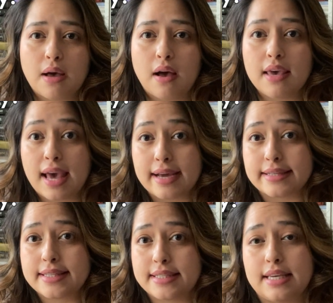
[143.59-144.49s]
I had
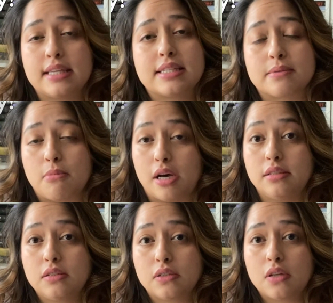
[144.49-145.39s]
6
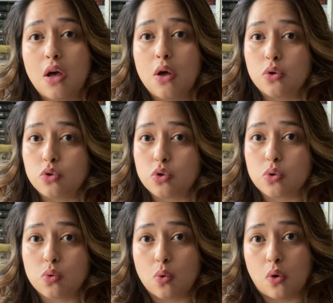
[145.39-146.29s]
months
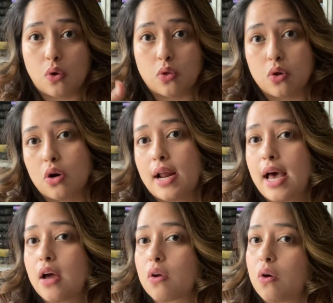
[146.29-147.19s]
to learn
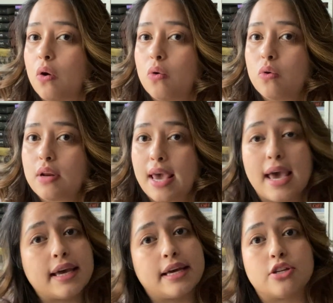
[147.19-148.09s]
how to code
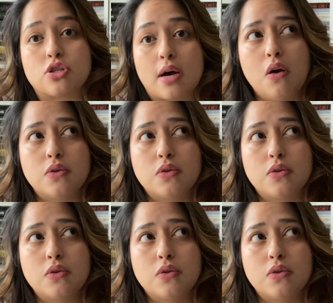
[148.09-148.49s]
and get a job.